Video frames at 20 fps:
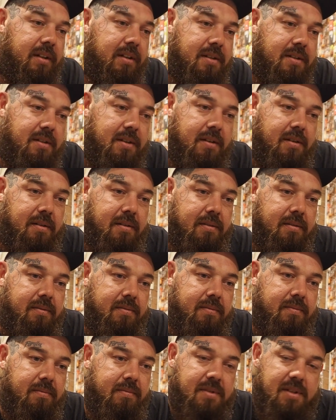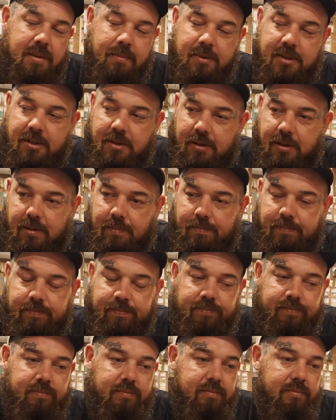So summertime,
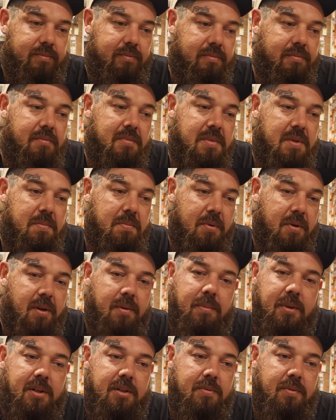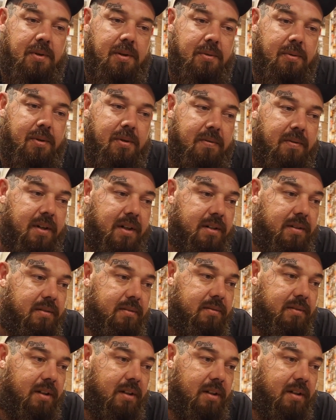it's pretty much what you want to run